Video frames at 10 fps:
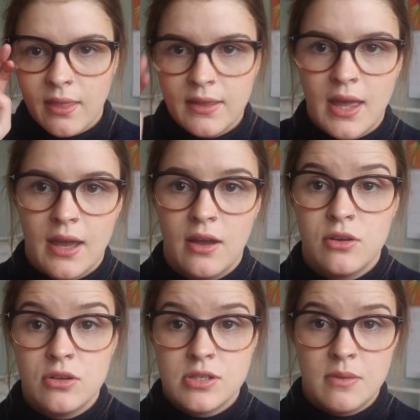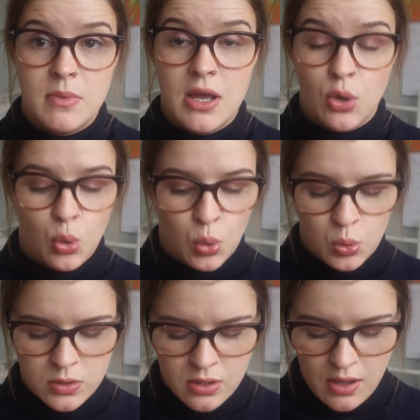Yeah, I'll do some
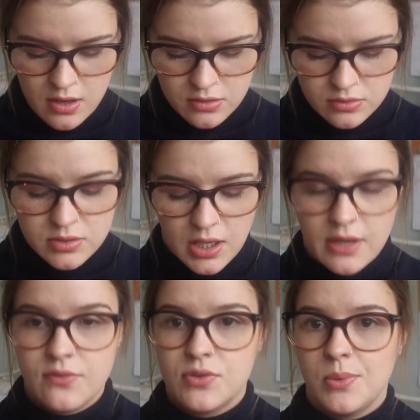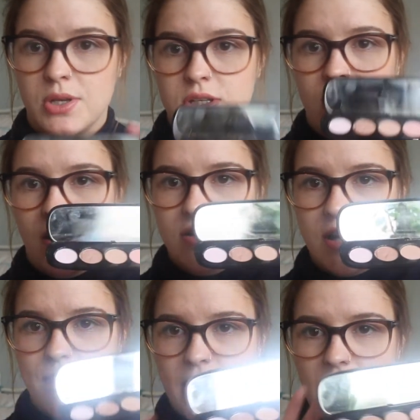little, I'll kind of swatch the colours
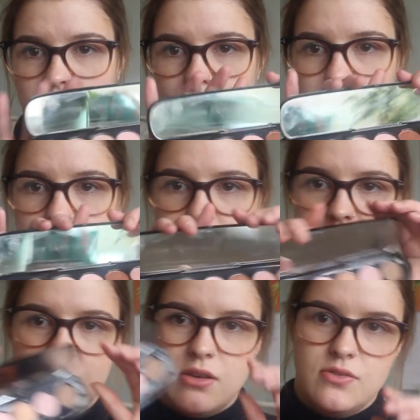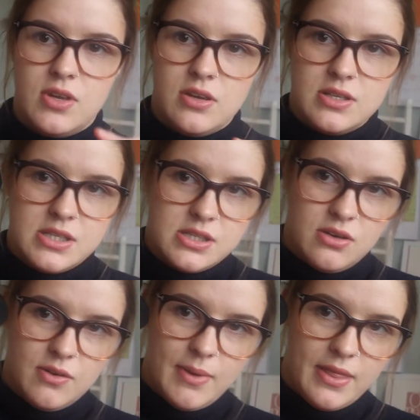I've been getting the most use out of so you can see,
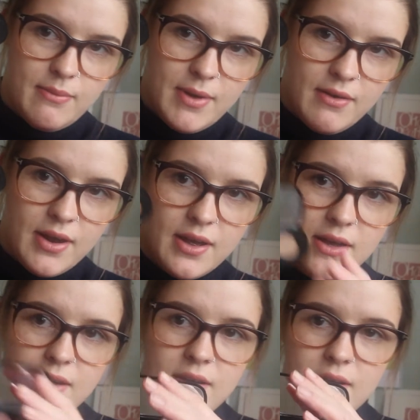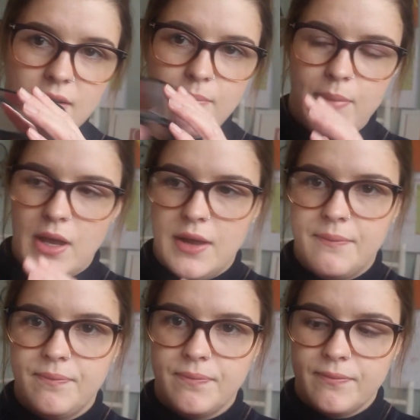sorry about the mirror. But
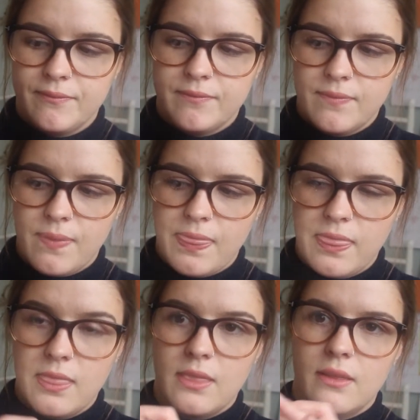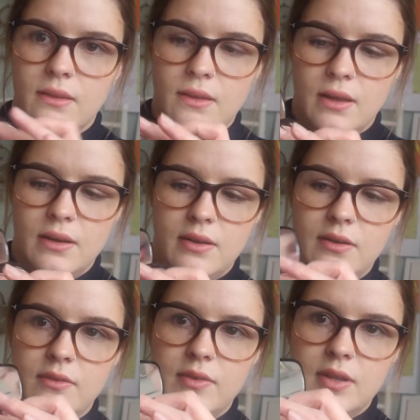kind
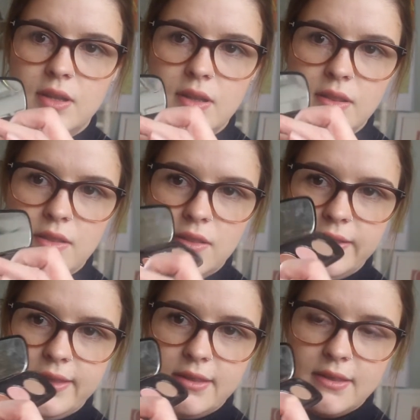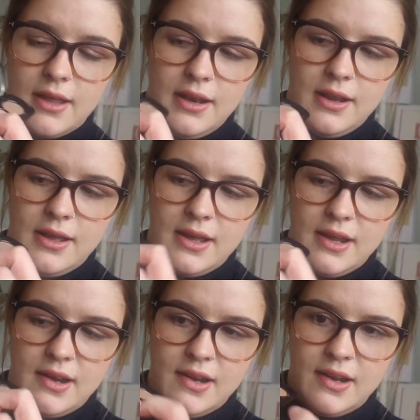of this
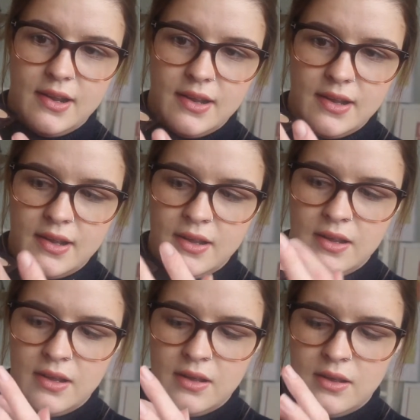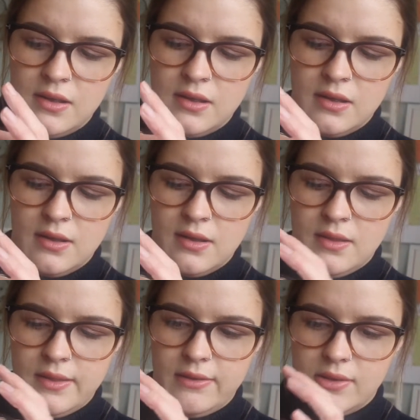colour,
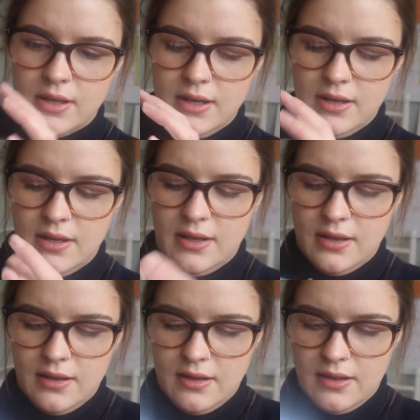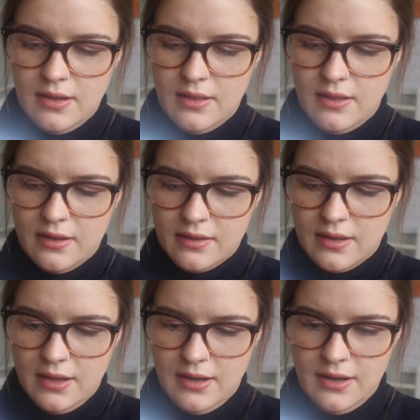this colour, this
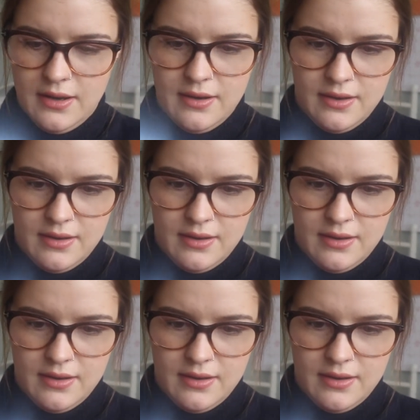colour,